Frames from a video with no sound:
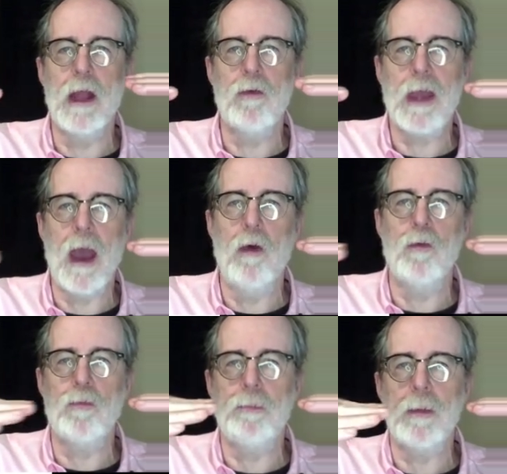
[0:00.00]

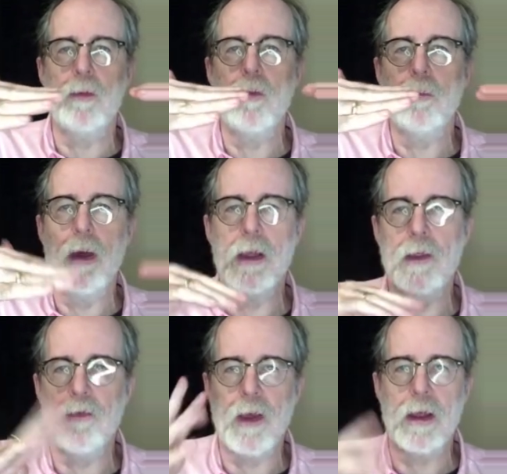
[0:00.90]
cows, people,
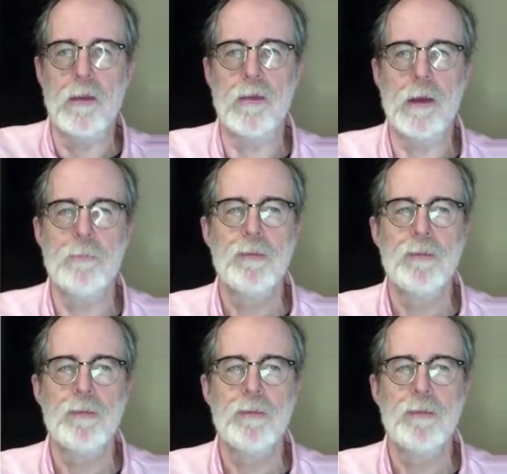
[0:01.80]
monkeys, that kind of thing.